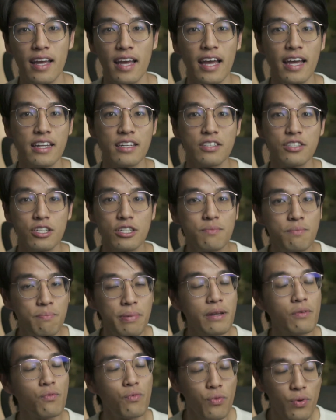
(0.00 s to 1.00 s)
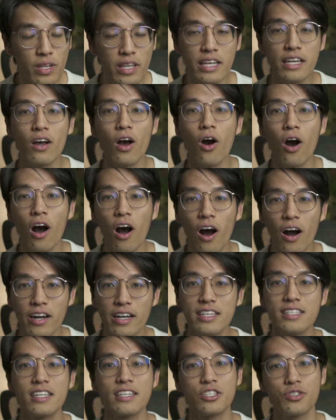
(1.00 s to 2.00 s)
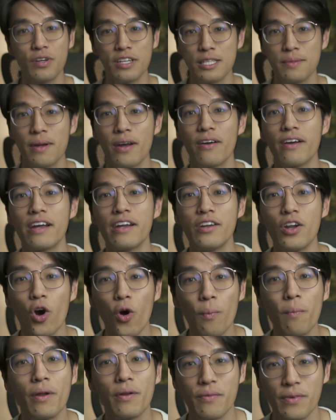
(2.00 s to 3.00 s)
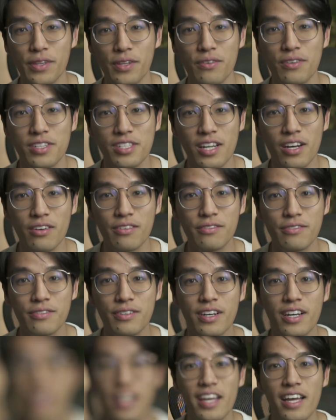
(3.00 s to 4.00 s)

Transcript: And just be really honest and transparent and open with yourself.